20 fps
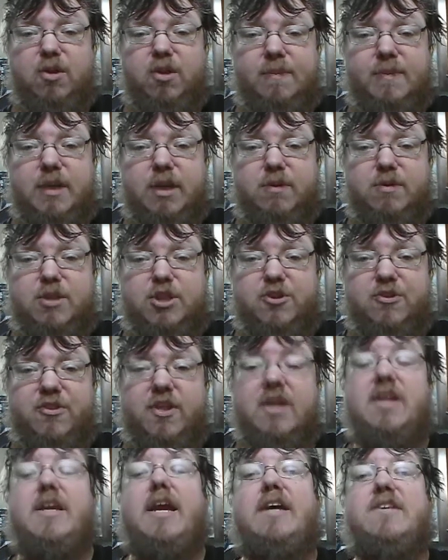Let me know what you
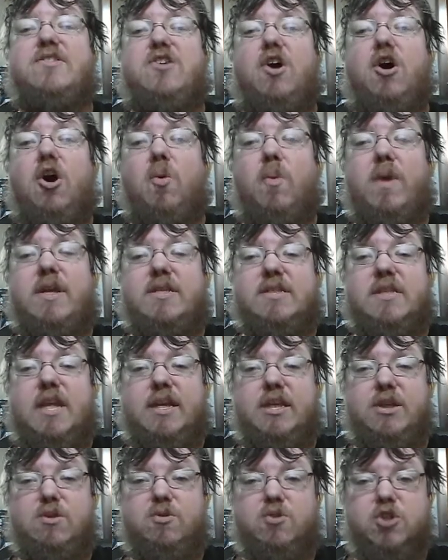think. As always,
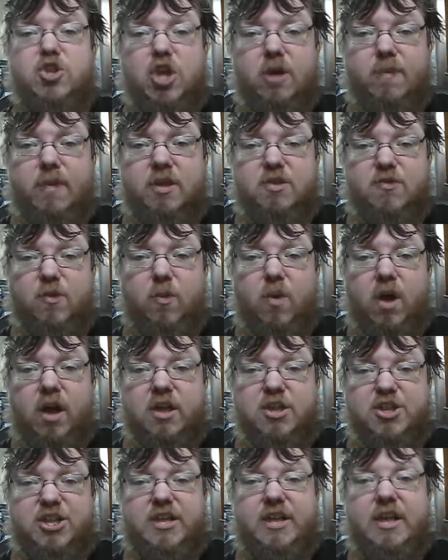thank you so much for
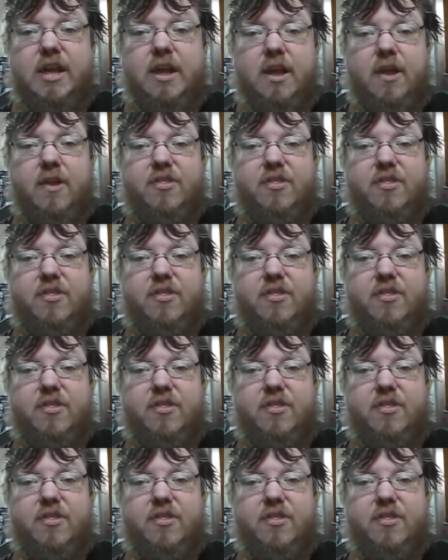watching.